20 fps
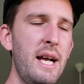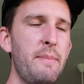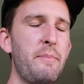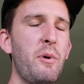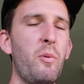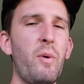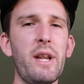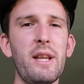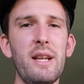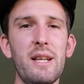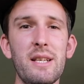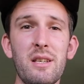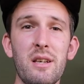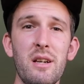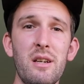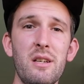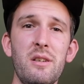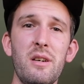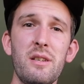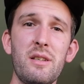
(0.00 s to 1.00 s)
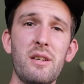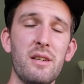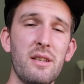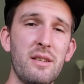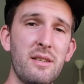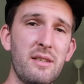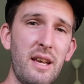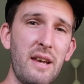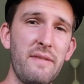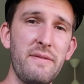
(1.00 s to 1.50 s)
But what it is going to do, it's going
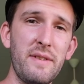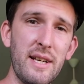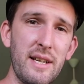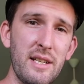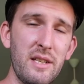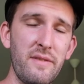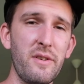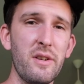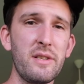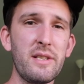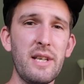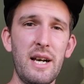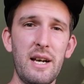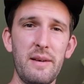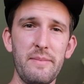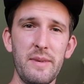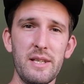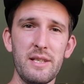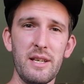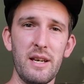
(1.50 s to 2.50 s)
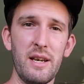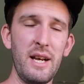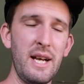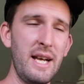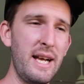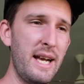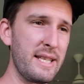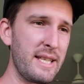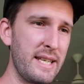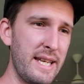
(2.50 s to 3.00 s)
to save tons of your time as an
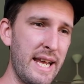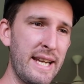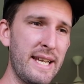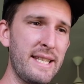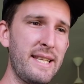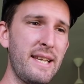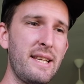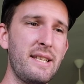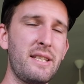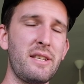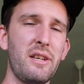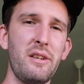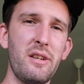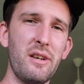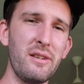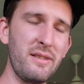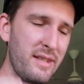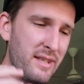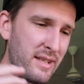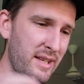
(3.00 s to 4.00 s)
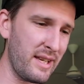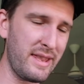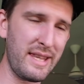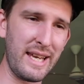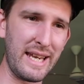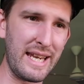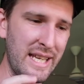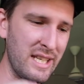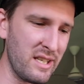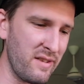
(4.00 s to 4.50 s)
editor, so you don't sit
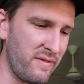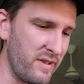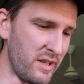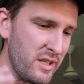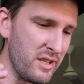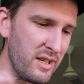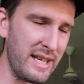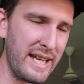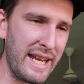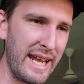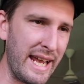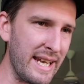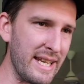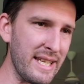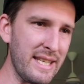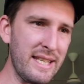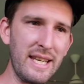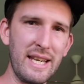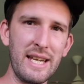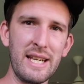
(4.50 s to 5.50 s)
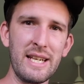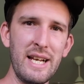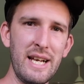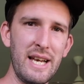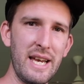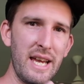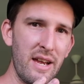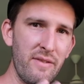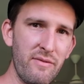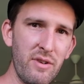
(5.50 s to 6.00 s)
there individually editing
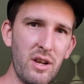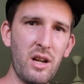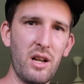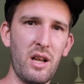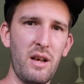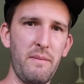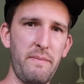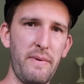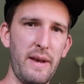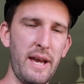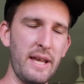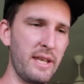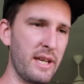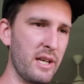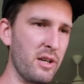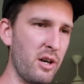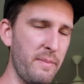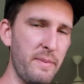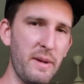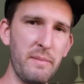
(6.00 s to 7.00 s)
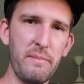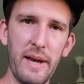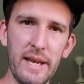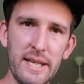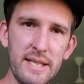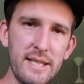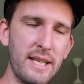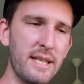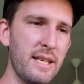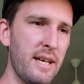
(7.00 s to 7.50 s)
every clip and then copy and
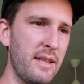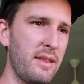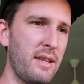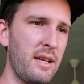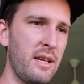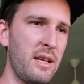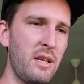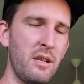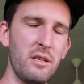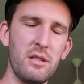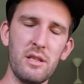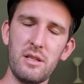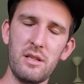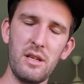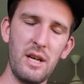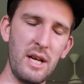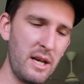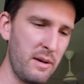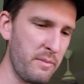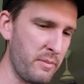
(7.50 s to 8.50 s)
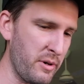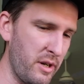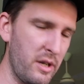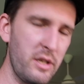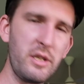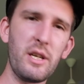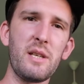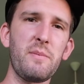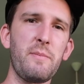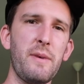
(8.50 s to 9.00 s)
pasting that thing. You just put
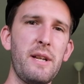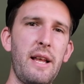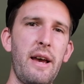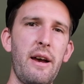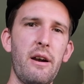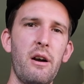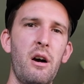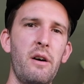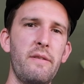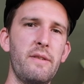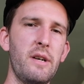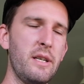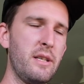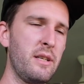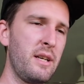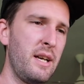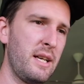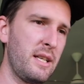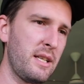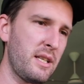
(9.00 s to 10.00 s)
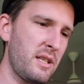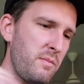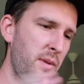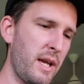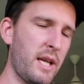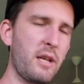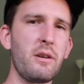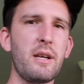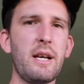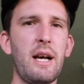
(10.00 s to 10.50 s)
an adjustment layer over it,
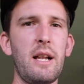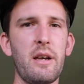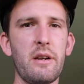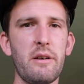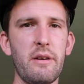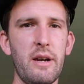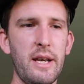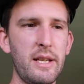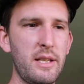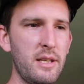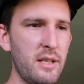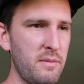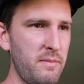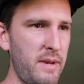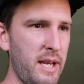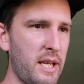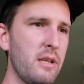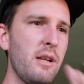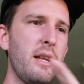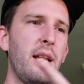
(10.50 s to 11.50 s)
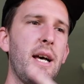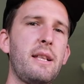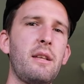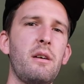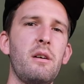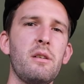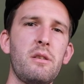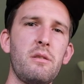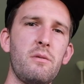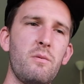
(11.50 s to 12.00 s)
smack your color grade, smack your LUT
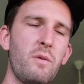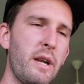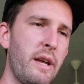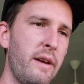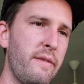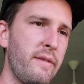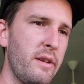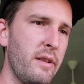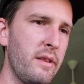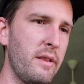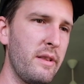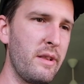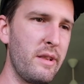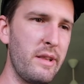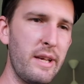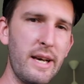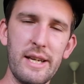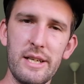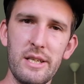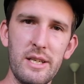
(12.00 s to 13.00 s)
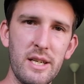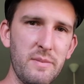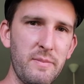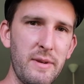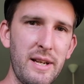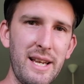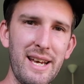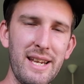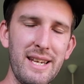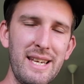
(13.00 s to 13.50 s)
onto whatever that
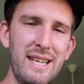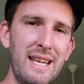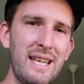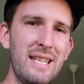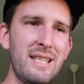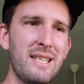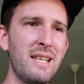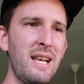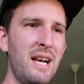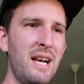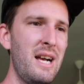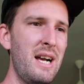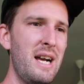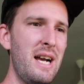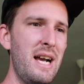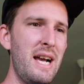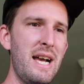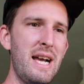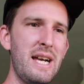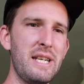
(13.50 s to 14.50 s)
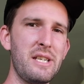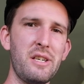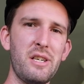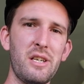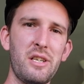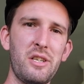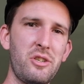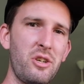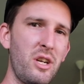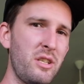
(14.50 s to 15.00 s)
adjustment layer needs, and you
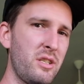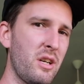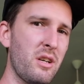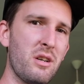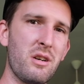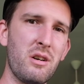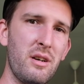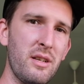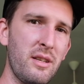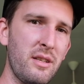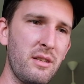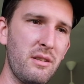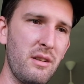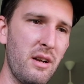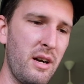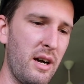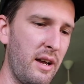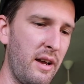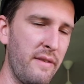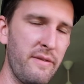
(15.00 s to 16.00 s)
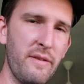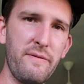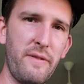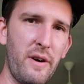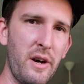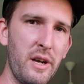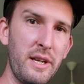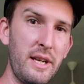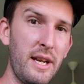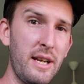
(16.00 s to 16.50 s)
just stretch it across however
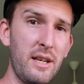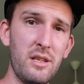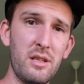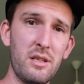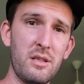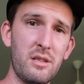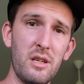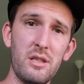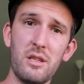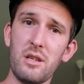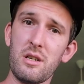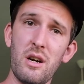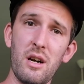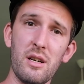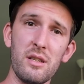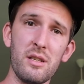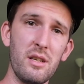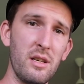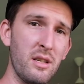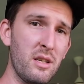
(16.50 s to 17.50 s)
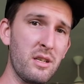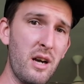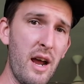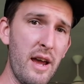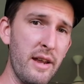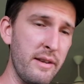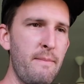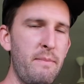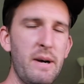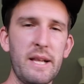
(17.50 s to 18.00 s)
far you need it to stretch across. It's
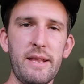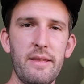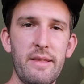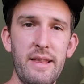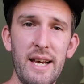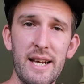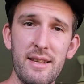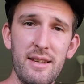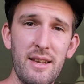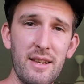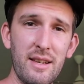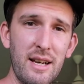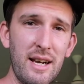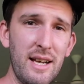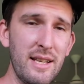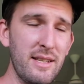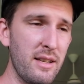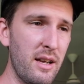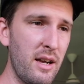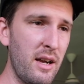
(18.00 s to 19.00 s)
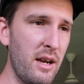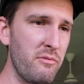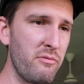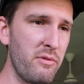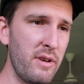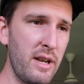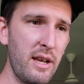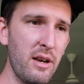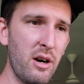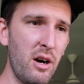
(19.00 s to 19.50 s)
great. But that's it, guys. I
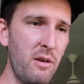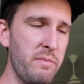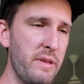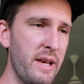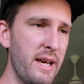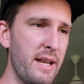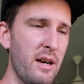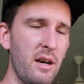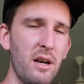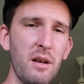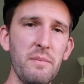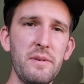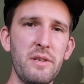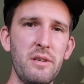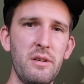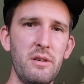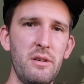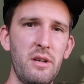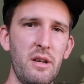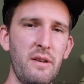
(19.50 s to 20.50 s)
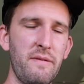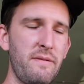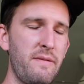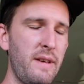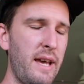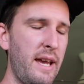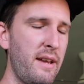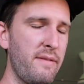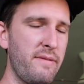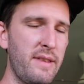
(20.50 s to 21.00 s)
really hope that helps you. If
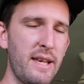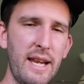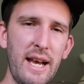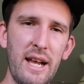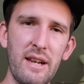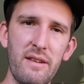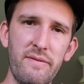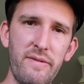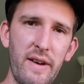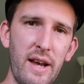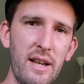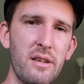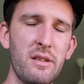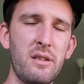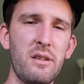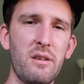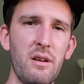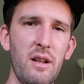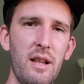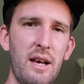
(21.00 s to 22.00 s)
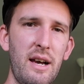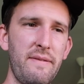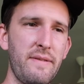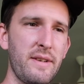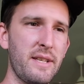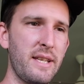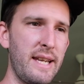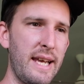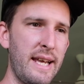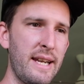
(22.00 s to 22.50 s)
that added value to your life
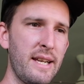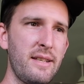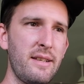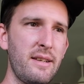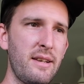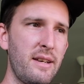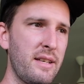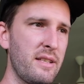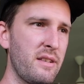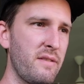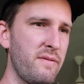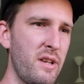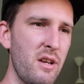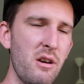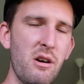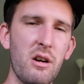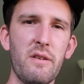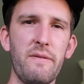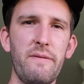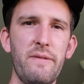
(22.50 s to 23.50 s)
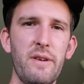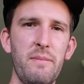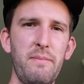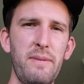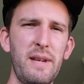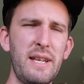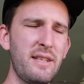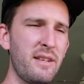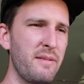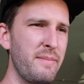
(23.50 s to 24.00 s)
as an editor, as a videographer,
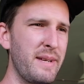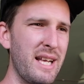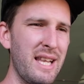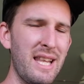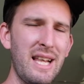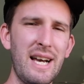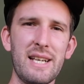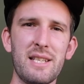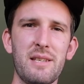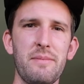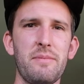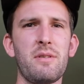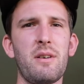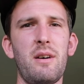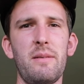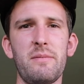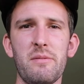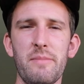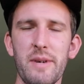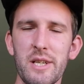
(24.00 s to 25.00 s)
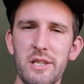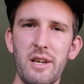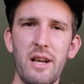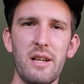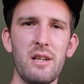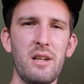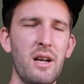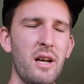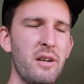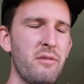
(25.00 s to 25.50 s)
please give me a like, subscribe to my
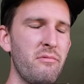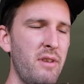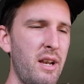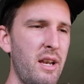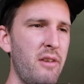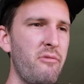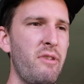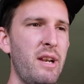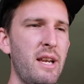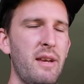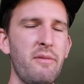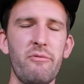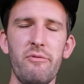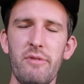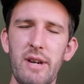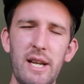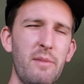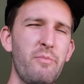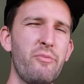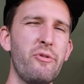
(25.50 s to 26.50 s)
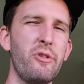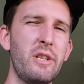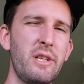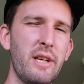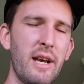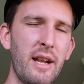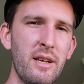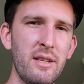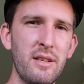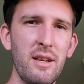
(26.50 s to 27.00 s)
channel. I'd really, really, really
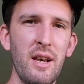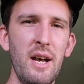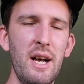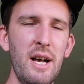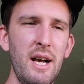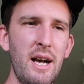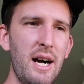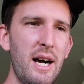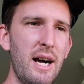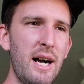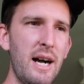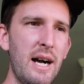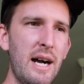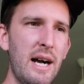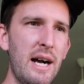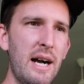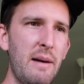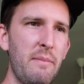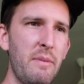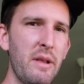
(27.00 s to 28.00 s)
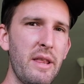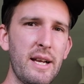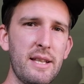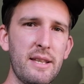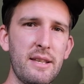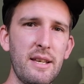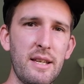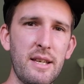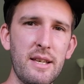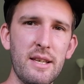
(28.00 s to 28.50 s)
appreciate it. But
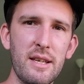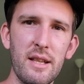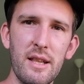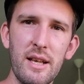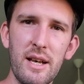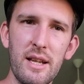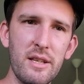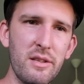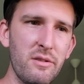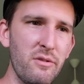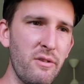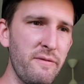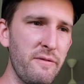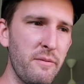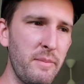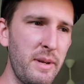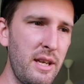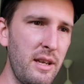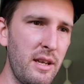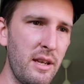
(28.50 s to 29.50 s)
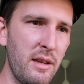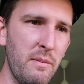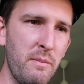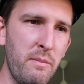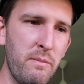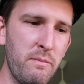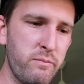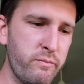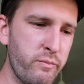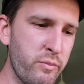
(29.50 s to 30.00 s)
that's it. That is all for me.
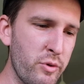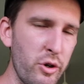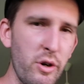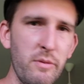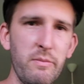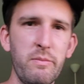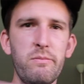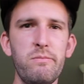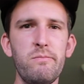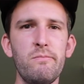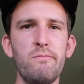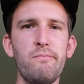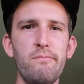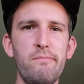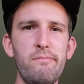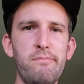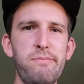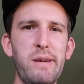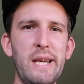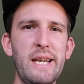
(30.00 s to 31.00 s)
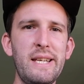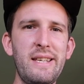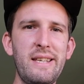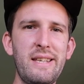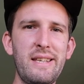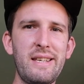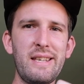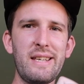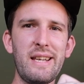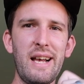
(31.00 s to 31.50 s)
Cool.
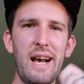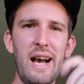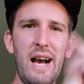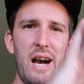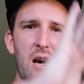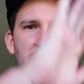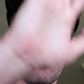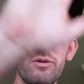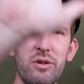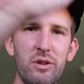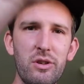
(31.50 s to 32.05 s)
Peace out.